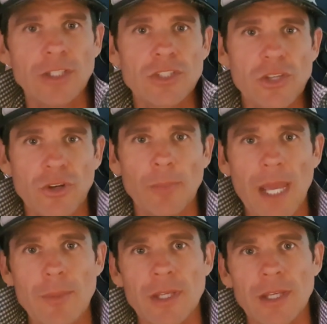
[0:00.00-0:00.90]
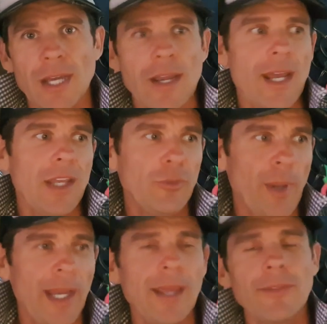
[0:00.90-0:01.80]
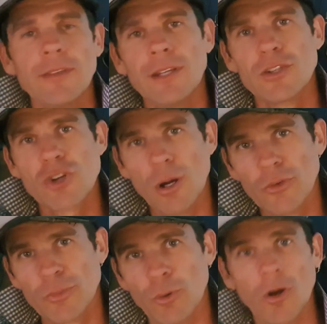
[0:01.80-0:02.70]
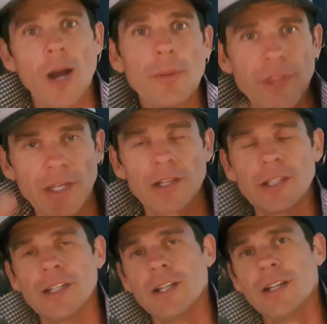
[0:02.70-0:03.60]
she's got a baby, and now he's paying child support hypothetically,